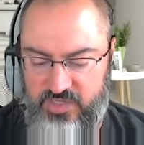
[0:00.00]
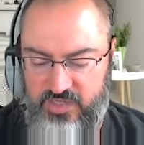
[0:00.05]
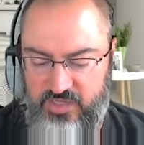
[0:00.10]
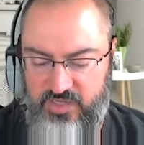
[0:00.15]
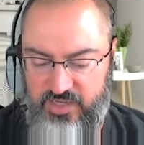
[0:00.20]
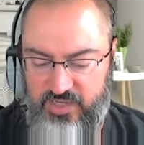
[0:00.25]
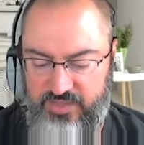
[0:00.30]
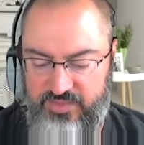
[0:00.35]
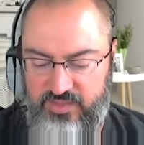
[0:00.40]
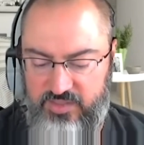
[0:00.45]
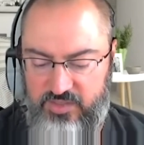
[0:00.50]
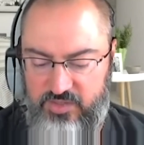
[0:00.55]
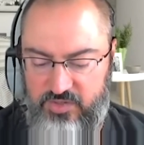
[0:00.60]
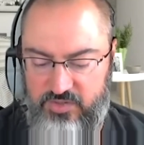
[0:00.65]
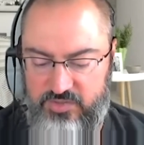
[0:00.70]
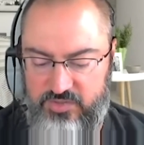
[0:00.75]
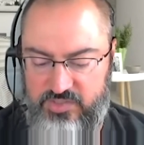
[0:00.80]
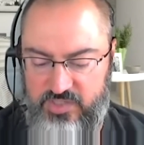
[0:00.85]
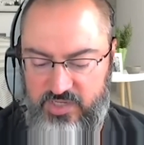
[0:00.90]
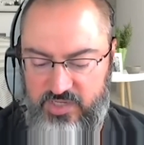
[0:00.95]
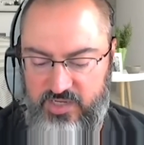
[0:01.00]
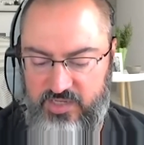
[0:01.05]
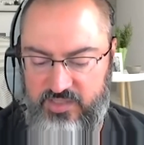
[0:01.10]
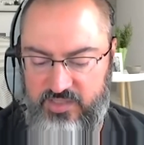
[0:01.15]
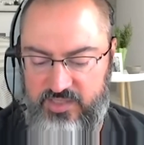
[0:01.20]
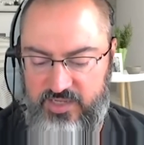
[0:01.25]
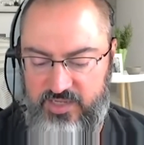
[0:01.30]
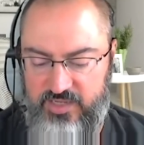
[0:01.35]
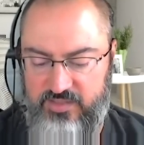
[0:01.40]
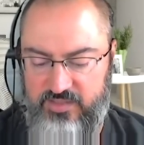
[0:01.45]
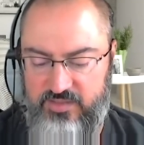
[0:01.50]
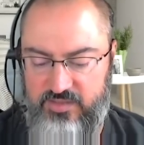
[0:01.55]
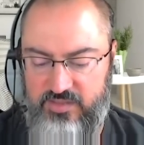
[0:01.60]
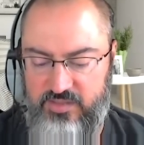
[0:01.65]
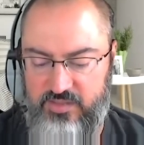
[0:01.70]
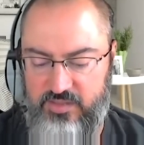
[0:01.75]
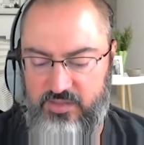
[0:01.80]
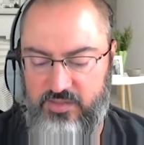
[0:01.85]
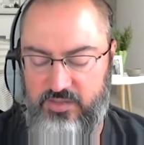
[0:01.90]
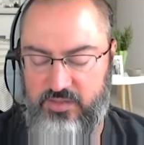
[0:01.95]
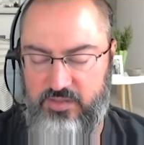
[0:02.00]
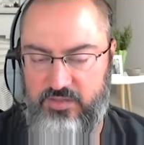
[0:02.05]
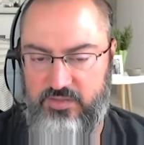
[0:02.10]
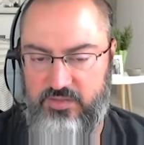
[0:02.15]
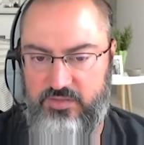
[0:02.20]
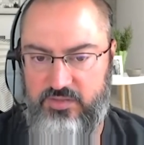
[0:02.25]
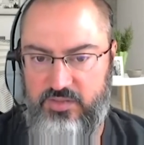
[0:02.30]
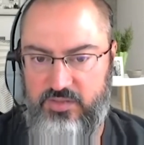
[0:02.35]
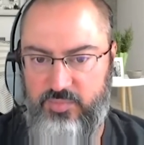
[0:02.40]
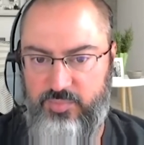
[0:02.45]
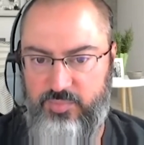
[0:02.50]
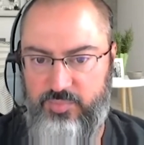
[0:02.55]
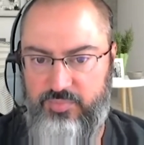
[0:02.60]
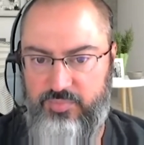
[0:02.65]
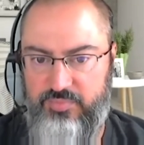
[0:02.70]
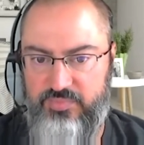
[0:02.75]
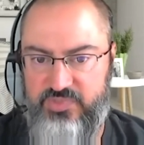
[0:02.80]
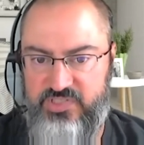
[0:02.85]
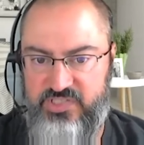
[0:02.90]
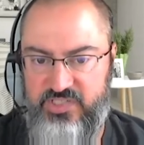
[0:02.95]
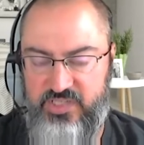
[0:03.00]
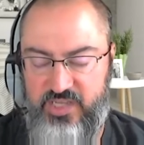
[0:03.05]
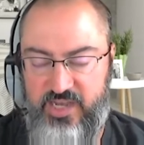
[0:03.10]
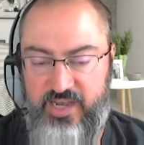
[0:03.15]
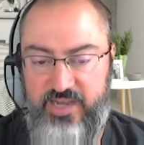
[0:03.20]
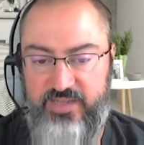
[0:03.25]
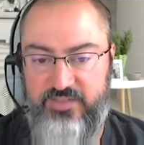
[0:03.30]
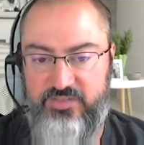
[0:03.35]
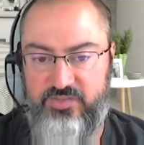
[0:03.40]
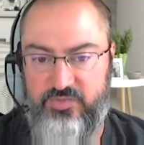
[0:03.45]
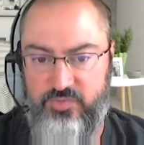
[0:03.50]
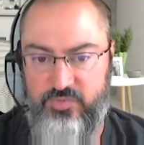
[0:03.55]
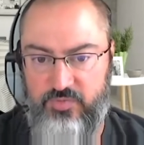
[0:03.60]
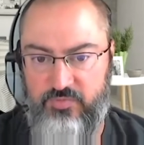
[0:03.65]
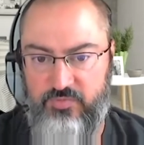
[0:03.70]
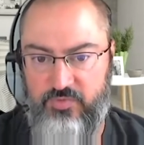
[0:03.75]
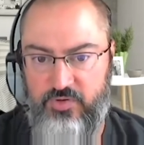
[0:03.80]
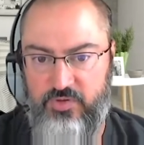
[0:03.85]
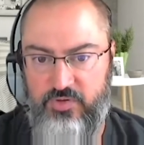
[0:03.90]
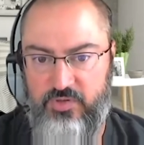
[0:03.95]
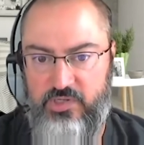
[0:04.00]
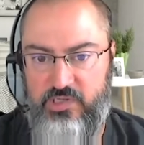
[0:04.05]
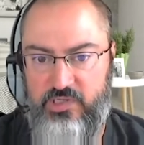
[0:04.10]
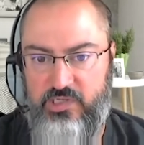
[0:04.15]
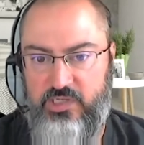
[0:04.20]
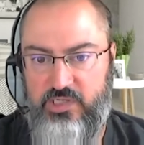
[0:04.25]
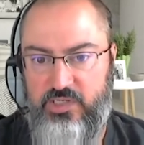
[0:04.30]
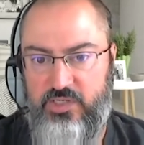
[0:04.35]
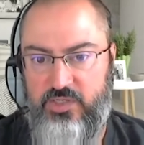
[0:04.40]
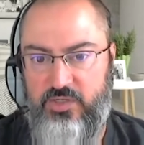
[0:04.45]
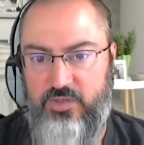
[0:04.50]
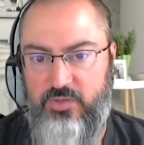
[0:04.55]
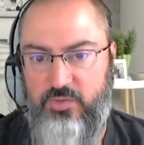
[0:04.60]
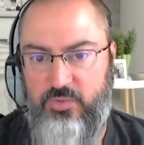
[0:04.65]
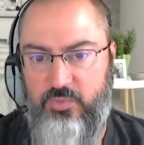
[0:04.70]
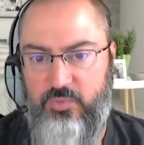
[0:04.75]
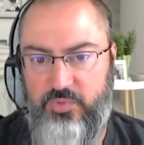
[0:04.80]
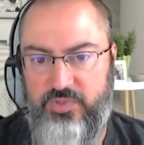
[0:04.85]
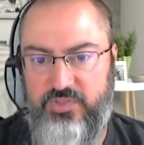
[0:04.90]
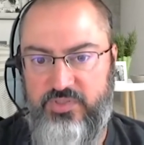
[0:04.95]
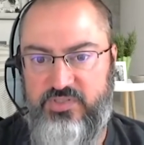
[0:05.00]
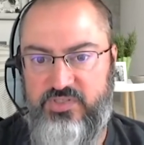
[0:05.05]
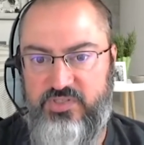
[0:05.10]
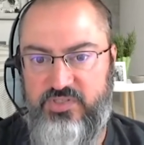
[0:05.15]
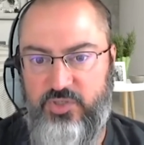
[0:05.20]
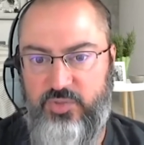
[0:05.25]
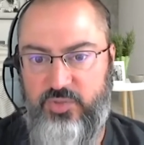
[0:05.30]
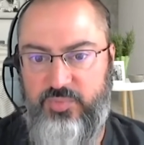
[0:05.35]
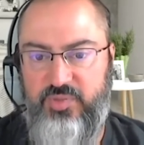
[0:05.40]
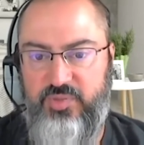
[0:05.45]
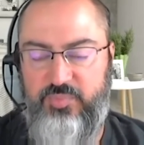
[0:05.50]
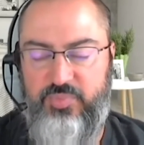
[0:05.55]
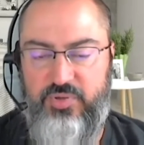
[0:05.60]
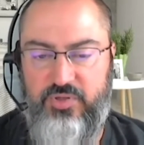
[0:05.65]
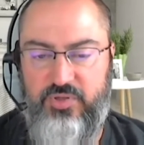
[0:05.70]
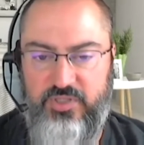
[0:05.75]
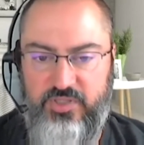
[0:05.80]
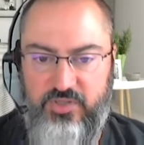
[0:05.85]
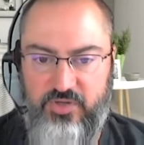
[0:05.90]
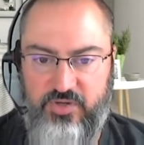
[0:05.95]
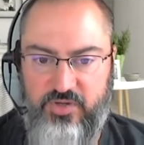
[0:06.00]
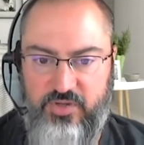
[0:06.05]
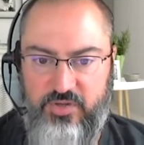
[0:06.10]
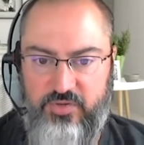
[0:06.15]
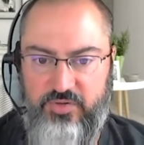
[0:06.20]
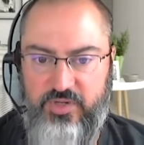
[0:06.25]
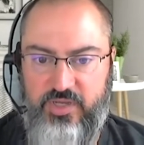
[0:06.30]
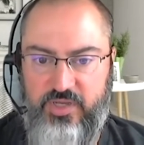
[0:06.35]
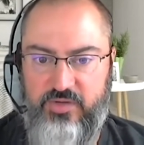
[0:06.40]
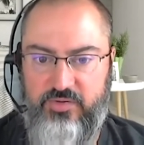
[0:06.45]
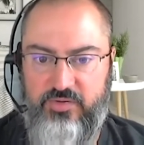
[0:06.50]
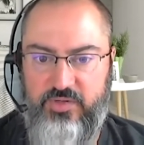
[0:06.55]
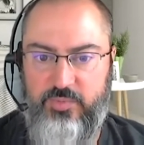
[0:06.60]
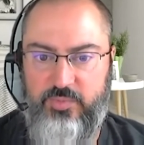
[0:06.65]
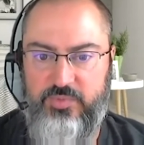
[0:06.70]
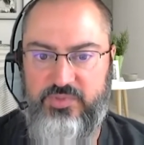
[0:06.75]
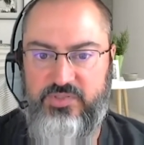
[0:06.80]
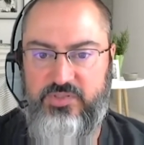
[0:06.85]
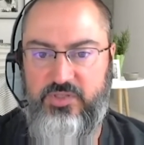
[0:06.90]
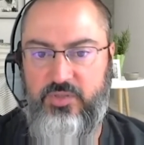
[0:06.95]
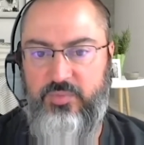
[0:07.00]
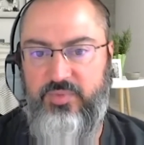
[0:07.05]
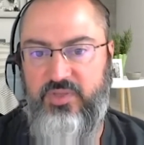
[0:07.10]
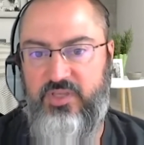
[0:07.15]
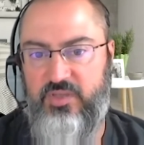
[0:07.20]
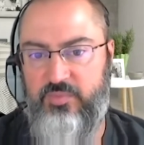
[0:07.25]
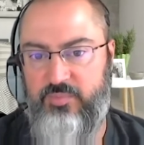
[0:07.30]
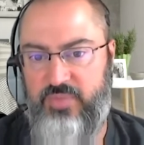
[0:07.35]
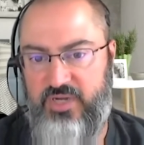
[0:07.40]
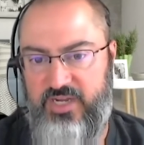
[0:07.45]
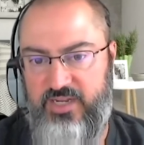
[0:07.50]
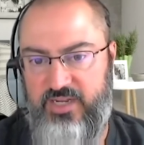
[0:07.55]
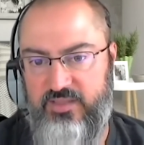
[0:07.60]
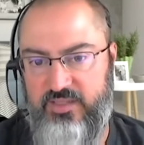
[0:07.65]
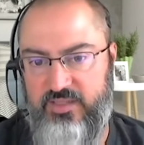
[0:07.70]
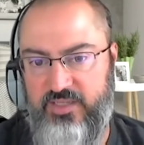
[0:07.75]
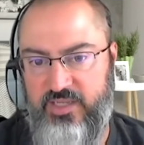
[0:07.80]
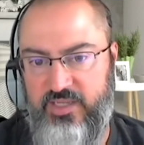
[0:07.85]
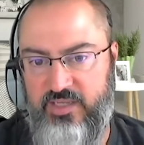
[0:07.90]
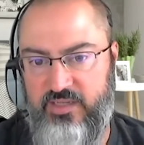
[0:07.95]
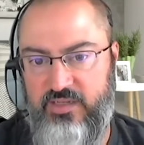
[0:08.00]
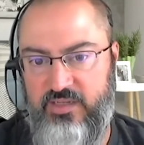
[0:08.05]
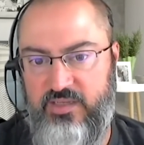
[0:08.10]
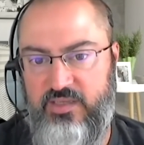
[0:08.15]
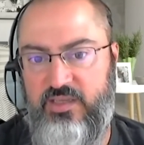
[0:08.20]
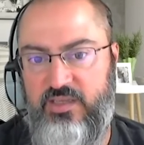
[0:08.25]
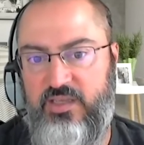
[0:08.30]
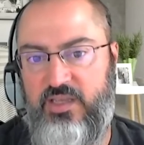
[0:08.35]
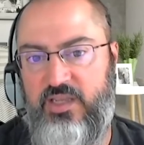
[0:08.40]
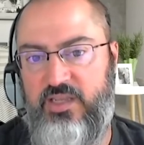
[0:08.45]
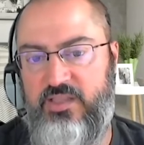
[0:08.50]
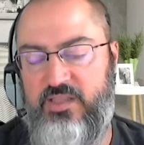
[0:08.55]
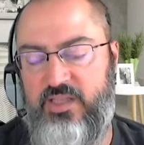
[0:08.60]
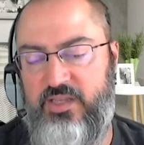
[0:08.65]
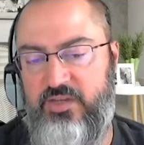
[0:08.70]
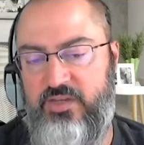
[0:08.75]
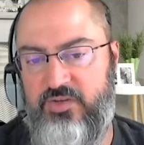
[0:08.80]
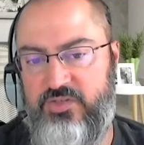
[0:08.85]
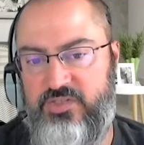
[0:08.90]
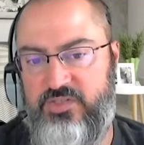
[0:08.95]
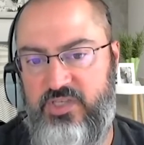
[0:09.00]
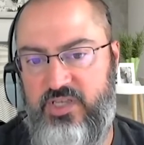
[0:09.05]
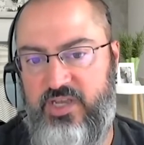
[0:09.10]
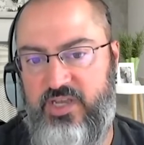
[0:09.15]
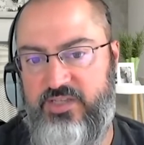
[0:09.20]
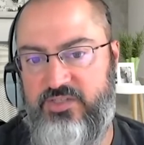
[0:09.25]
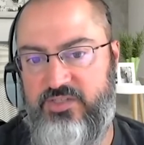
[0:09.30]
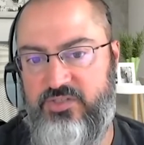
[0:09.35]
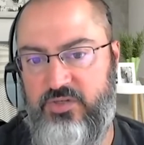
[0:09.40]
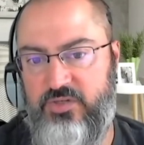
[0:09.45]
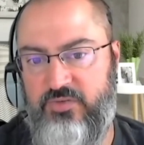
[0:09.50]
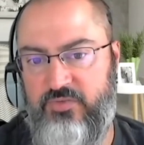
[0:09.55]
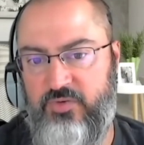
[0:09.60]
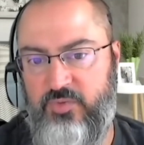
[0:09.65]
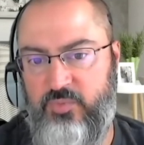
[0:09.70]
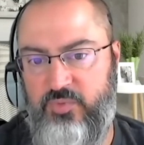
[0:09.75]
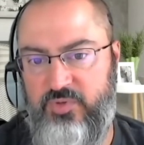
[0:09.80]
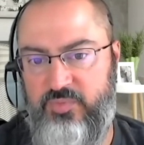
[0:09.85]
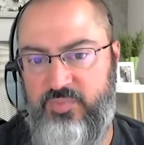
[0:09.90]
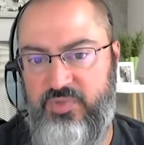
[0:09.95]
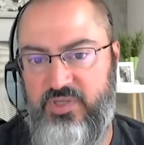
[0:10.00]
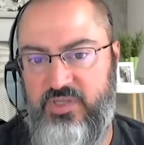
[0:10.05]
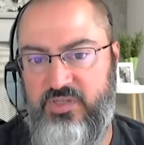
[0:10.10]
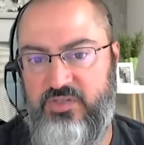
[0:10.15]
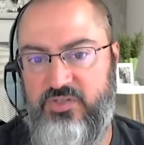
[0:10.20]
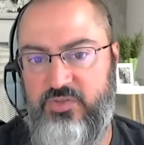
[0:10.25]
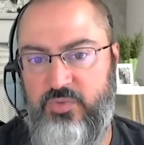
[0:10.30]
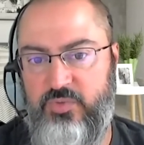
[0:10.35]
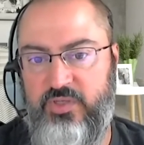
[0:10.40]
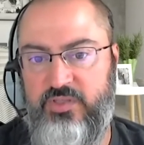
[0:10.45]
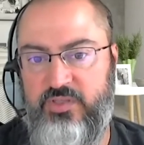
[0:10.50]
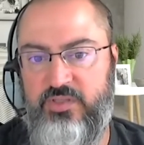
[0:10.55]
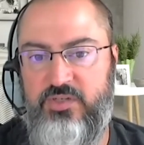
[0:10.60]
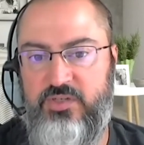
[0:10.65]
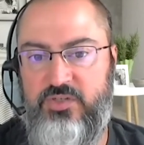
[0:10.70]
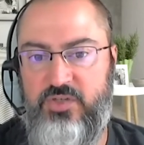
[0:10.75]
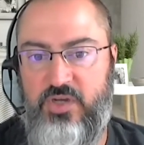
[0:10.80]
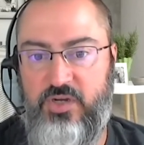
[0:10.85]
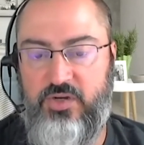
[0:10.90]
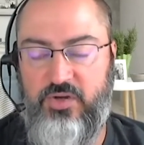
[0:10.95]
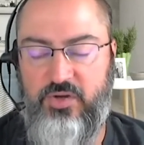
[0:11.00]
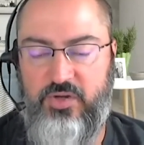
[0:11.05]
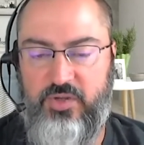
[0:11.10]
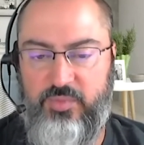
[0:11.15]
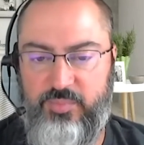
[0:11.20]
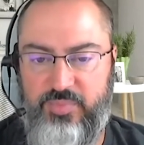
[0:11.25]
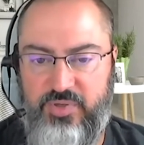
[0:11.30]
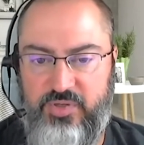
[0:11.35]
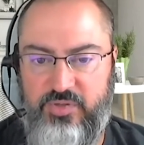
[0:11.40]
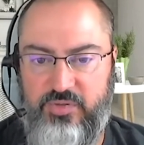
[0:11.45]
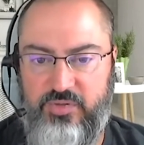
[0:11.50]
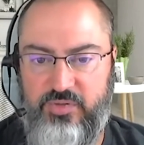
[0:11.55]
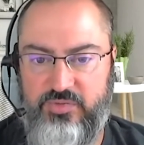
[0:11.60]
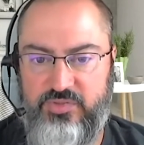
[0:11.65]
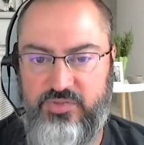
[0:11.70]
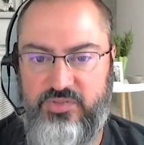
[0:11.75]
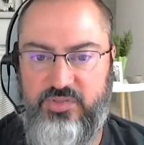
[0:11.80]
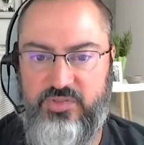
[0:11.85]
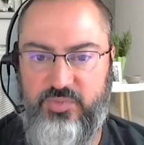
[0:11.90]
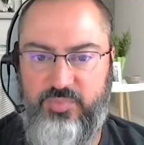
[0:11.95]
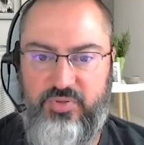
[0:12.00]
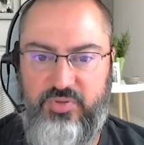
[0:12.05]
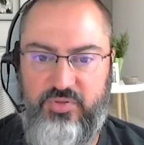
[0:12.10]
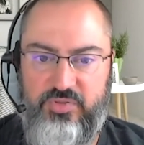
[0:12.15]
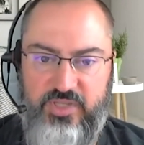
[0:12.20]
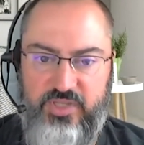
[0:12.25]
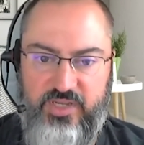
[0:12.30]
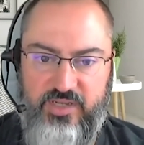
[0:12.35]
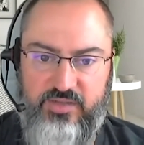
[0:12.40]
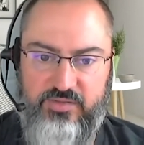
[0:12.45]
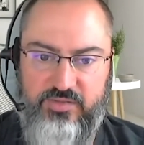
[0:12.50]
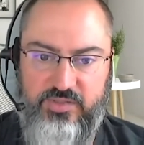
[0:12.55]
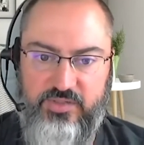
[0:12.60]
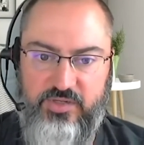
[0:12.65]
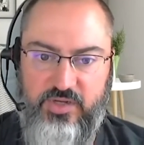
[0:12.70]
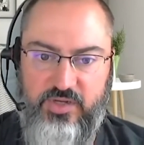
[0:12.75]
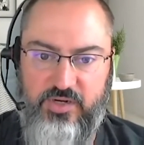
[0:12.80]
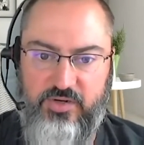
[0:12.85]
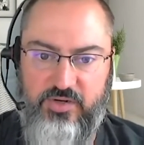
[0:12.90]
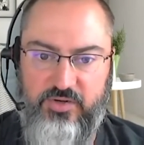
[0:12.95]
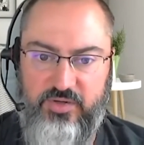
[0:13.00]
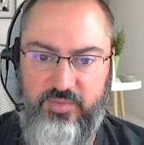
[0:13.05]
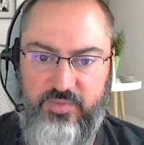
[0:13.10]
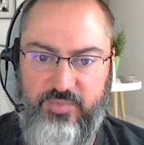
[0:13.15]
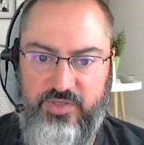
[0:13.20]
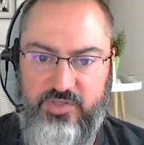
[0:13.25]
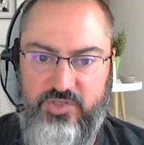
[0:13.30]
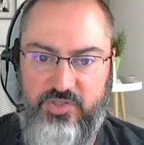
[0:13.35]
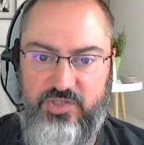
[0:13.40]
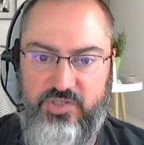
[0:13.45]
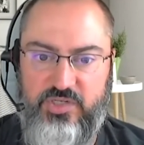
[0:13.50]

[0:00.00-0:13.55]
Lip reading: I think you're saying that the CI server would still be pulling your code out. It would still be compiling it. And then your CI server would be doing the Docker compose to pull down the Docker image,